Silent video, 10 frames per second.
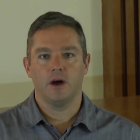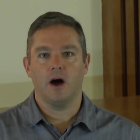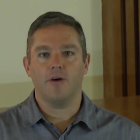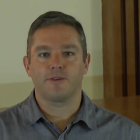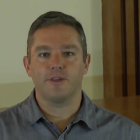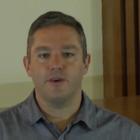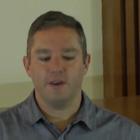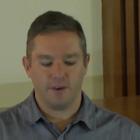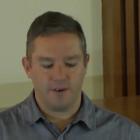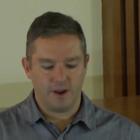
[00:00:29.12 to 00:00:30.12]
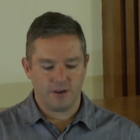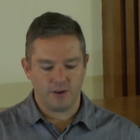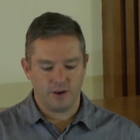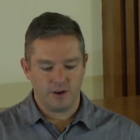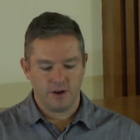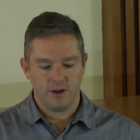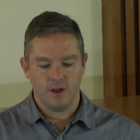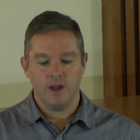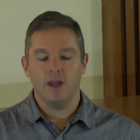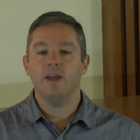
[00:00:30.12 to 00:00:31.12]
After the resurrection,
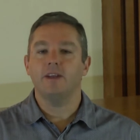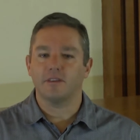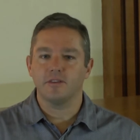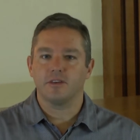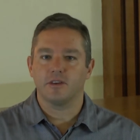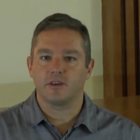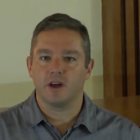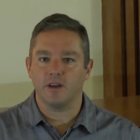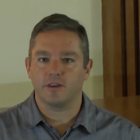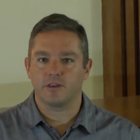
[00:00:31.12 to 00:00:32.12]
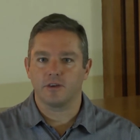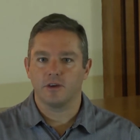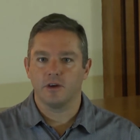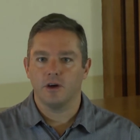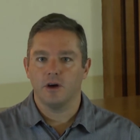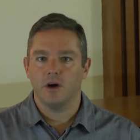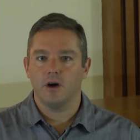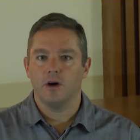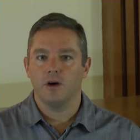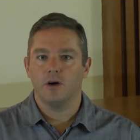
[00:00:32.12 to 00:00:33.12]
he doesn't discuss
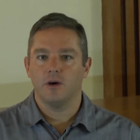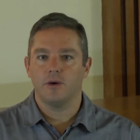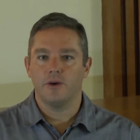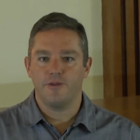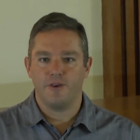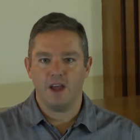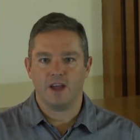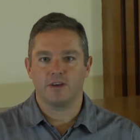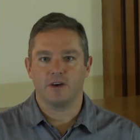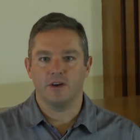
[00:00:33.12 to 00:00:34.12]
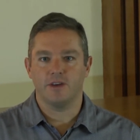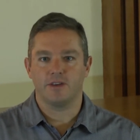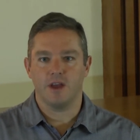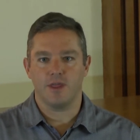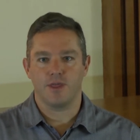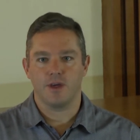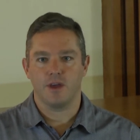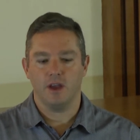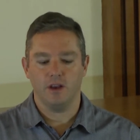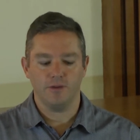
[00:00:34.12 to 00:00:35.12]
or reflect on his death
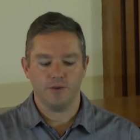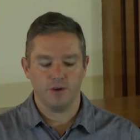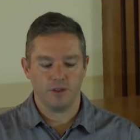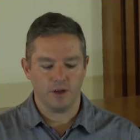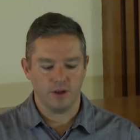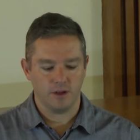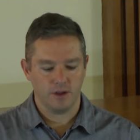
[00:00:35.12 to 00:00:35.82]
any further.